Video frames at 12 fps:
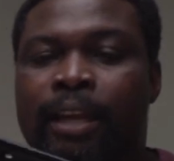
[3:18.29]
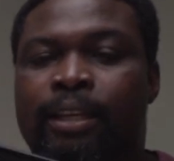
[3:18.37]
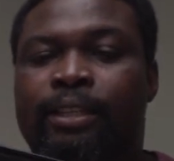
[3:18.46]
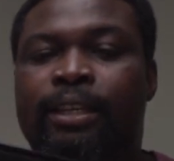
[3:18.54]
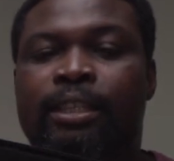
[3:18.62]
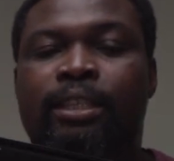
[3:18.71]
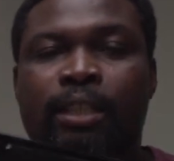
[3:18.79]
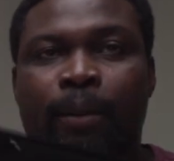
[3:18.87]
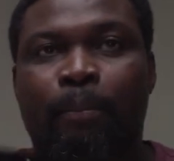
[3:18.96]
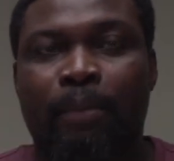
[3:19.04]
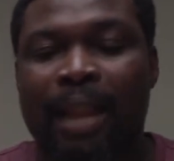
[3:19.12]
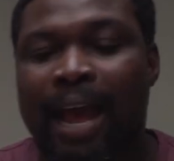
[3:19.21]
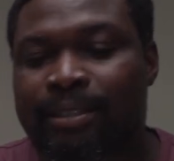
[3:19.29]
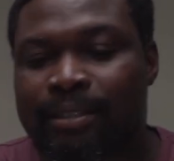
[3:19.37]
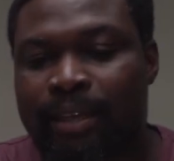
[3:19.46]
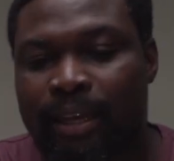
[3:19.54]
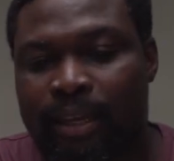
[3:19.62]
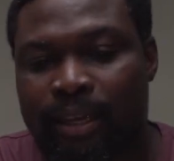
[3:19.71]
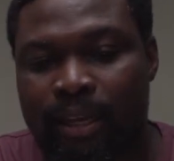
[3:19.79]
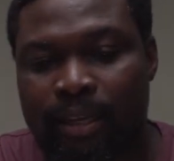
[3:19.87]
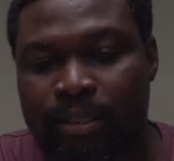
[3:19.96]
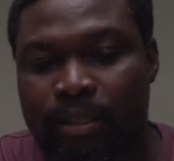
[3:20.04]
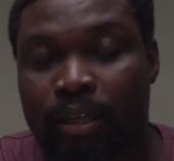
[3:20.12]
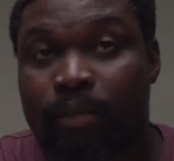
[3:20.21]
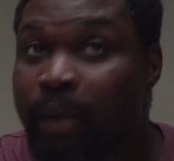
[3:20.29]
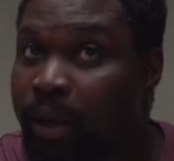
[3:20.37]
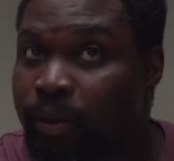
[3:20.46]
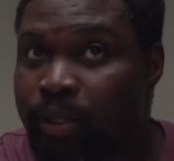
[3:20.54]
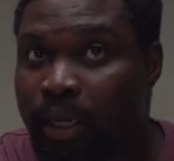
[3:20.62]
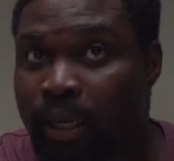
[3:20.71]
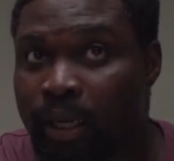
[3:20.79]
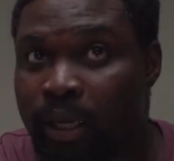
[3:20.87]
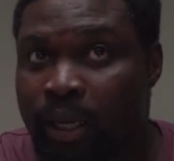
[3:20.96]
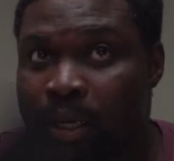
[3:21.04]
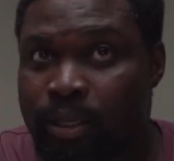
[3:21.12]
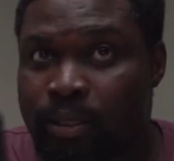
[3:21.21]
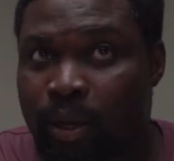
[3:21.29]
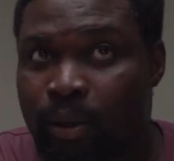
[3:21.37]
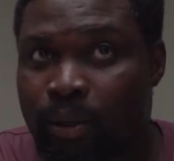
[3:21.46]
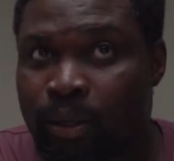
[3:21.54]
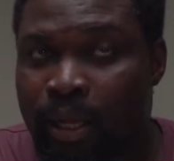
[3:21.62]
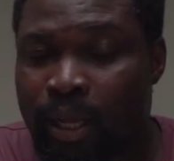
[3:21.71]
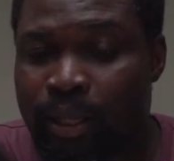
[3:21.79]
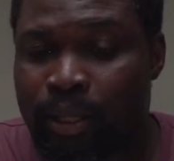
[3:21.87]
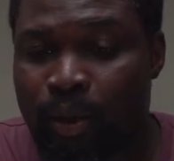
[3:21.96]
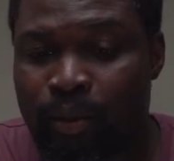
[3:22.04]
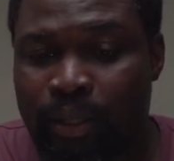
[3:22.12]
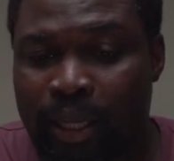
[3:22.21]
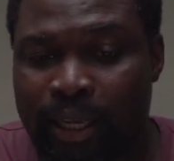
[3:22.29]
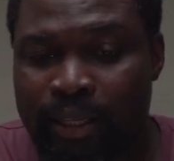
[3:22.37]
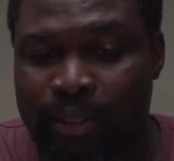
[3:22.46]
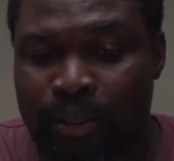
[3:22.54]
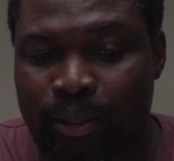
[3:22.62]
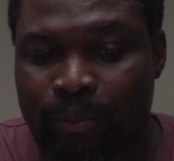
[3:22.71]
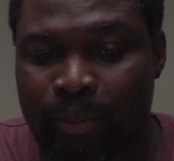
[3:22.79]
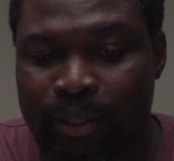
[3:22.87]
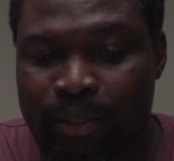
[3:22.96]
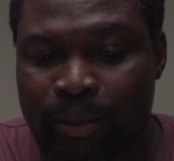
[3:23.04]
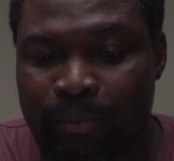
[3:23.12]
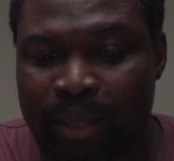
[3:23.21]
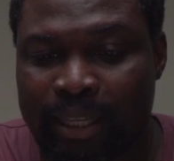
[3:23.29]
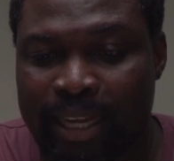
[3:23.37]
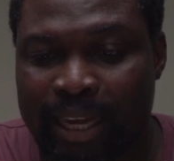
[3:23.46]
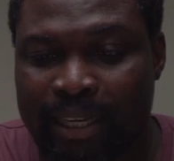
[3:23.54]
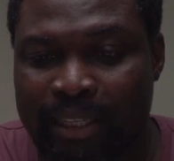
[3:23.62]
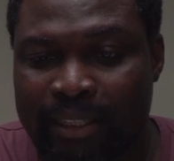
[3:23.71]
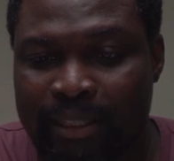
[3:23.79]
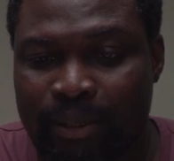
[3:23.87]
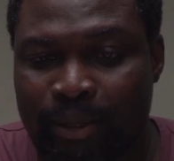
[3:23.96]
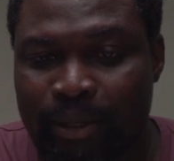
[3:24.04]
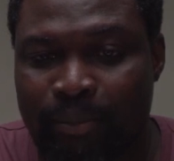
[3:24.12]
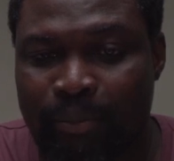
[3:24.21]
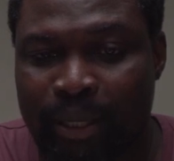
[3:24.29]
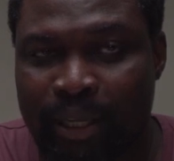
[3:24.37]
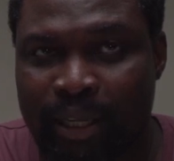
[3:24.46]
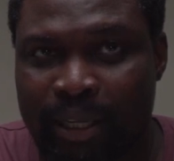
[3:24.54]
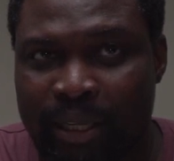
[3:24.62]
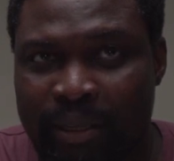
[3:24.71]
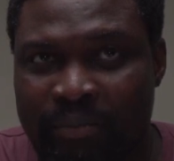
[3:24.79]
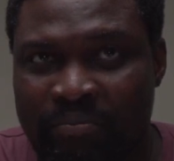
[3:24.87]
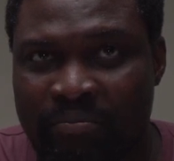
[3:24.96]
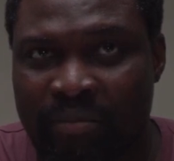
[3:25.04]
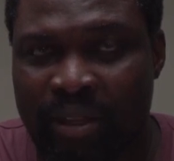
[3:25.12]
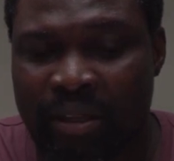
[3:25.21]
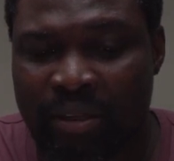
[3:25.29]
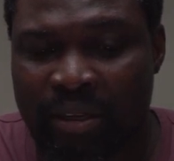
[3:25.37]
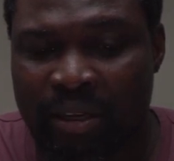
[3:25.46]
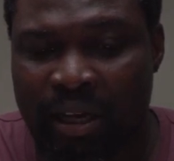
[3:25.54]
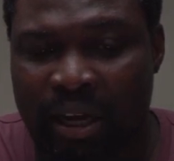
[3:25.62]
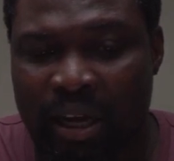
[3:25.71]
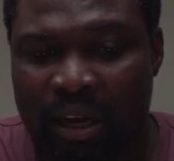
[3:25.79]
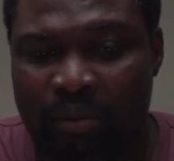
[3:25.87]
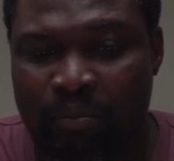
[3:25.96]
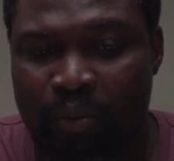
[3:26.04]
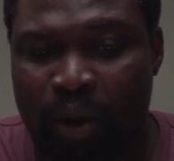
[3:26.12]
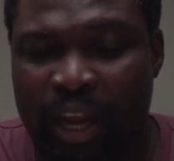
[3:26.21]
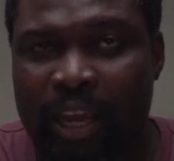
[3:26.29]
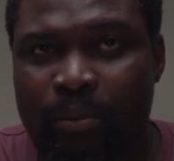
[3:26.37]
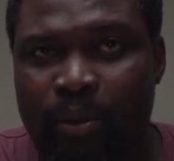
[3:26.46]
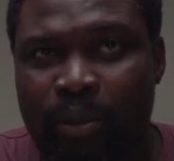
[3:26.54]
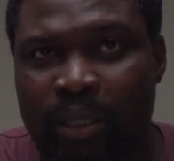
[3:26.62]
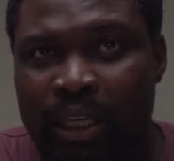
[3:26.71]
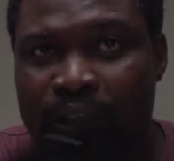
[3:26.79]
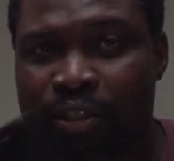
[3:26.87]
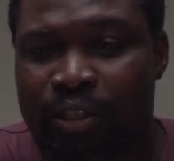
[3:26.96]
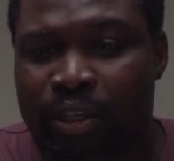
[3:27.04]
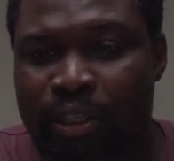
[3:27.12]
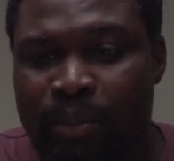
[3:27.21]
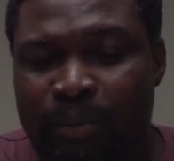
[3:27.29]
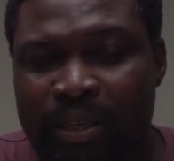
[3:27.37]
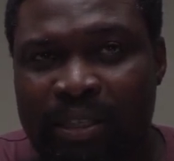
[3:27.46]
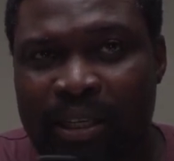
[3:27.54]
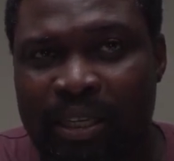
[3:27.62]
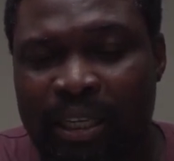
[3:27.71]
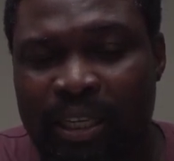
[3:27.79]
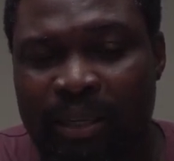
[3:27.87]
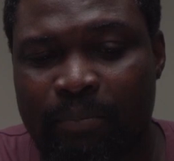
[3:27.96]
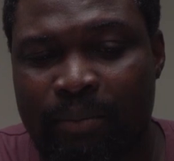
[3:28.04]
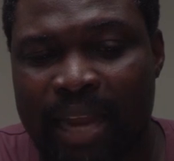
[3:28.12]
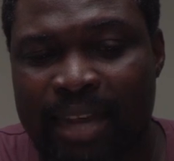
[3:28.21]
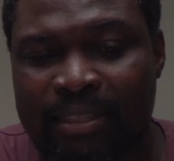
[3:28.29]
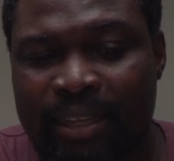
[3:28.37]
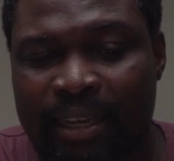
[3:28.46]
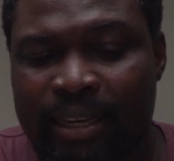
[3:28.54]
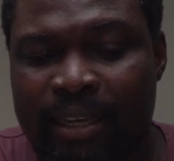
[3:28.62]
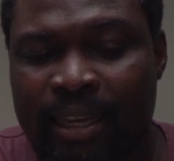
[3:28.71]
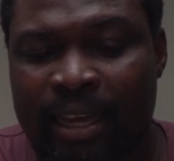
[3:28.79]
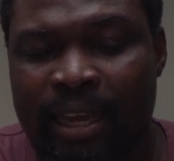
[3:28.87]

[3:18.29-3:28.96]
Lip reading: This is plastic, it's not melter. So don't think it's gonna be something that is gonna be breakable. It's just basically plastic.